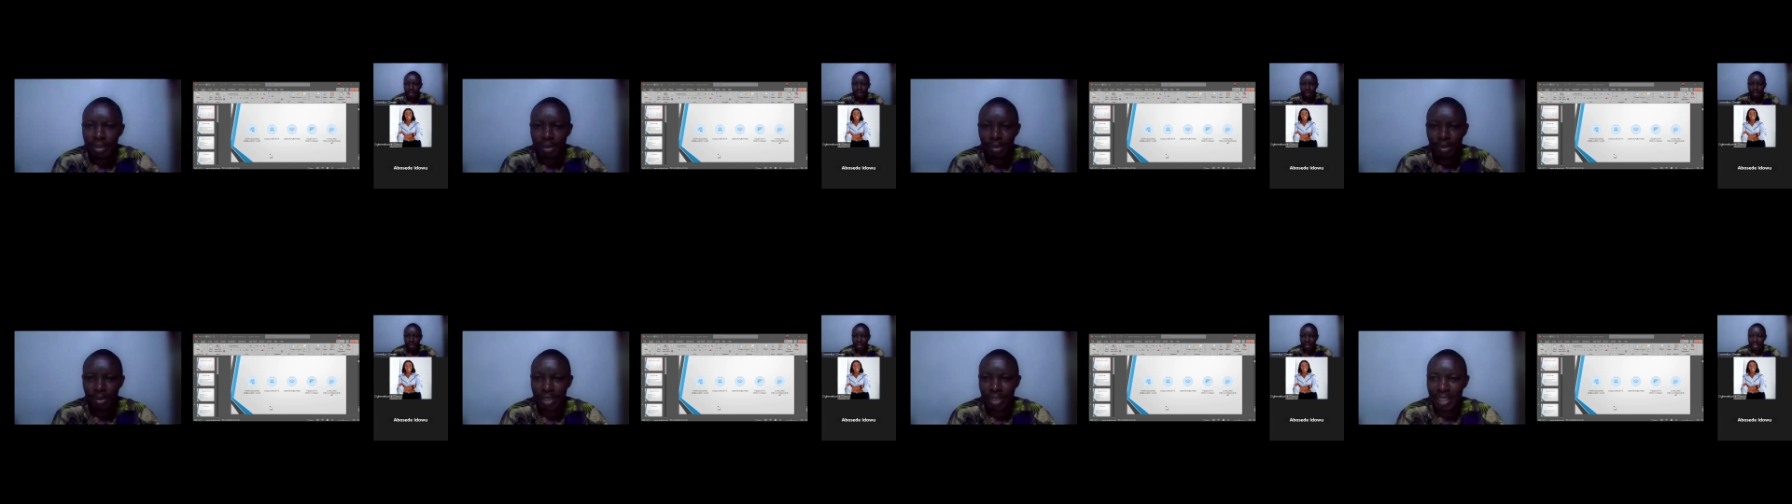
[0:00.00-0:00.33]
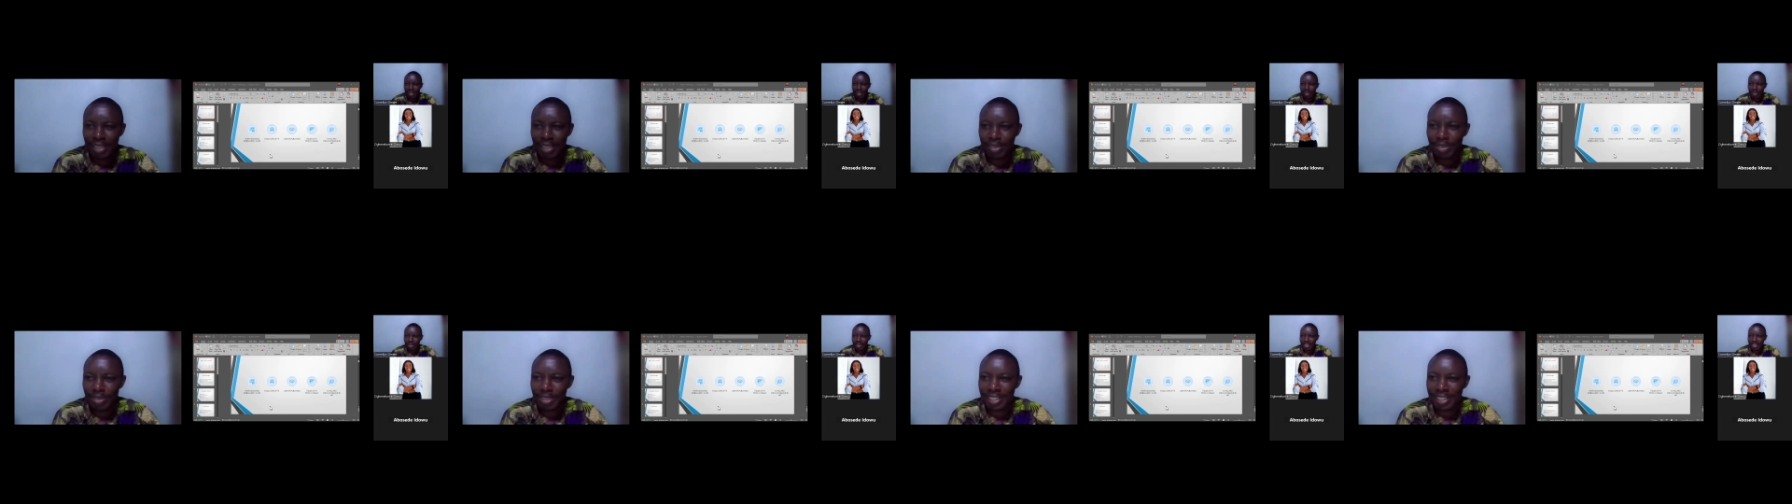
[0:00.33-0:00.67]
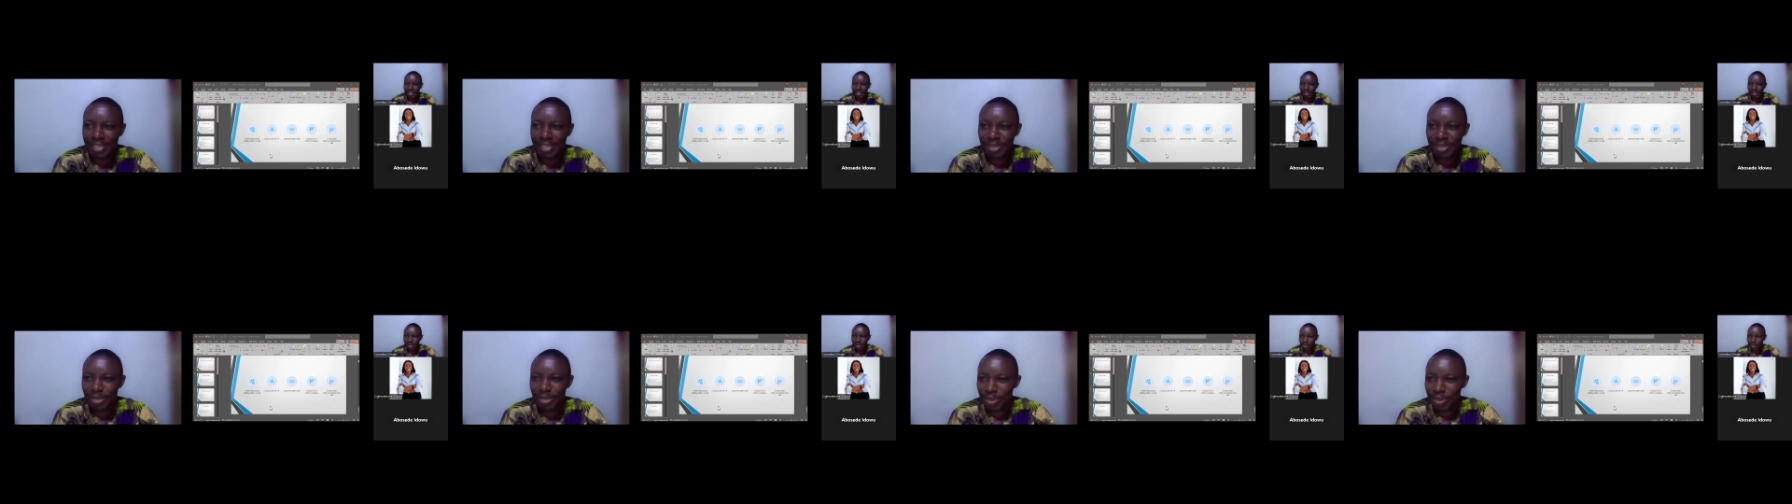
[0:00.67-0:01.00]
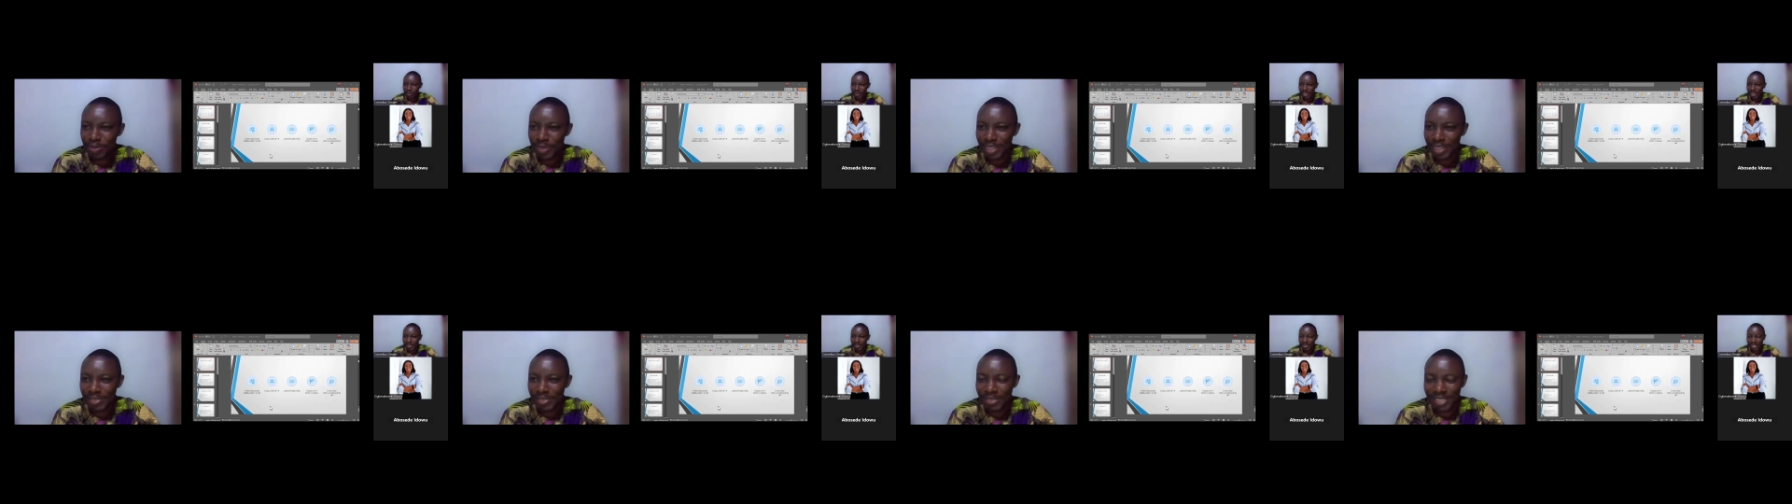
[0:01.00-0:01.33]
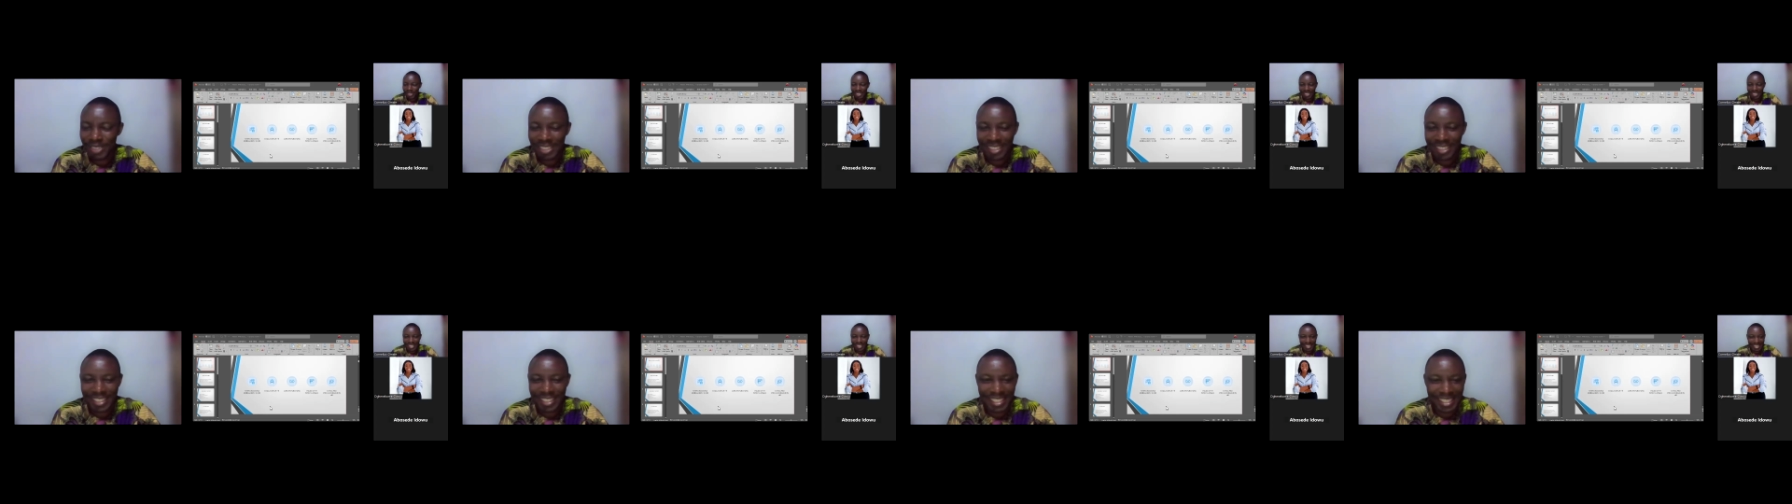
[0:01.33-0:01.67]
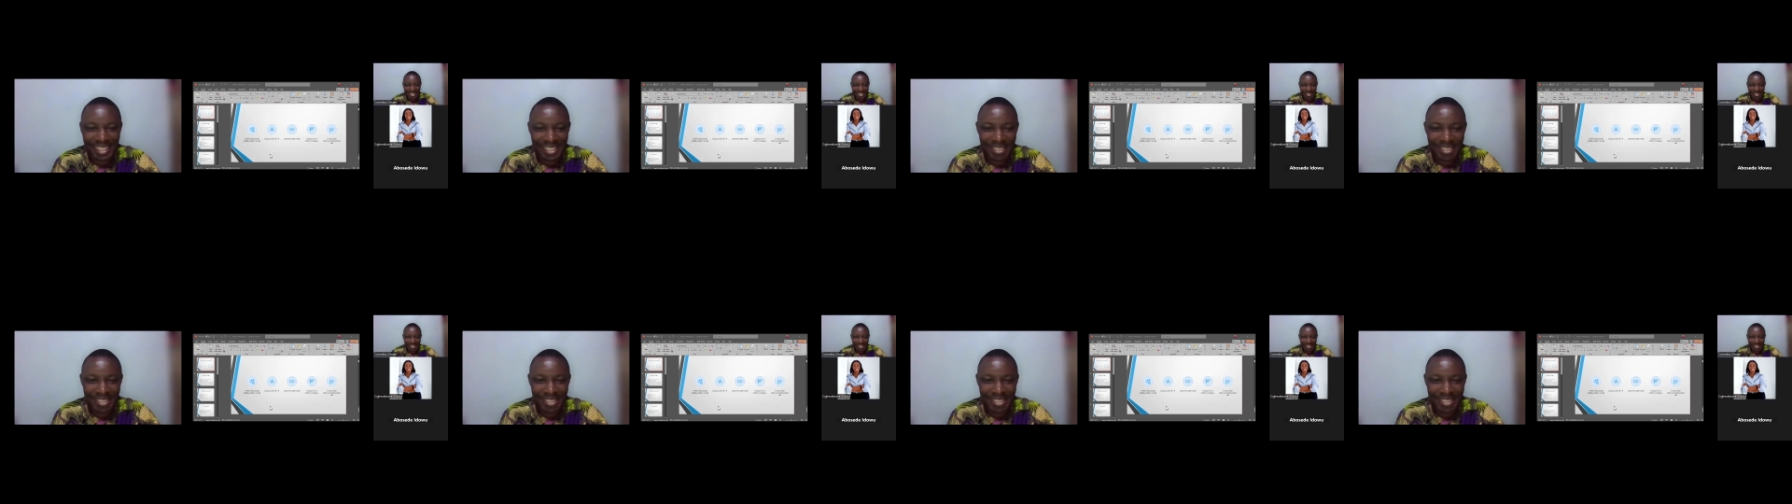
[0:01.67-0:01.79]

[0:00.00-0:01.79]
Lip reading: so there's no need to show my face.